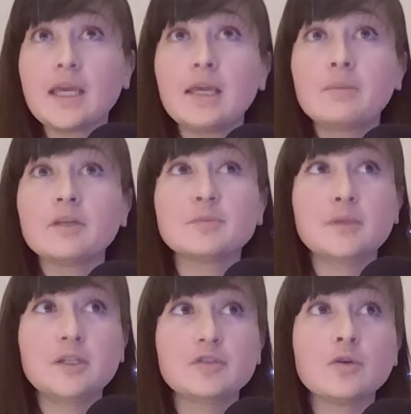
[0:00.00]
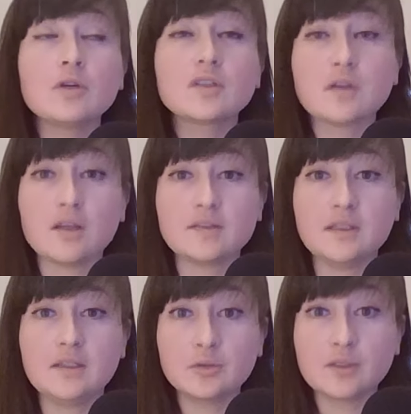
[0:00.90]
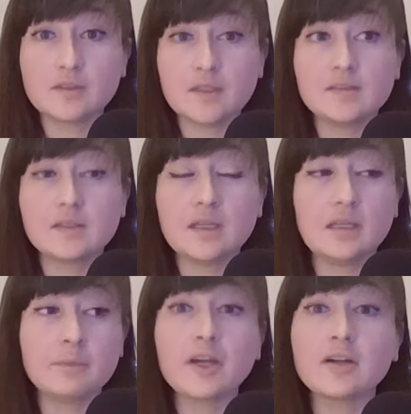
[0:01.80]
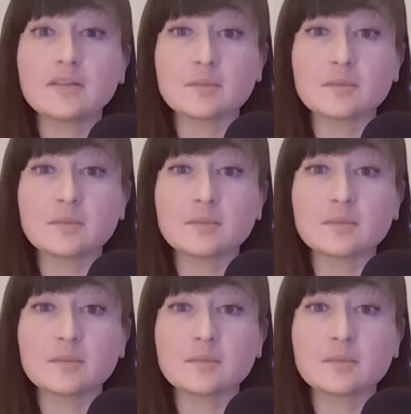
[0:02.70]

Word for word: it must be so exhausting to exist in Paris's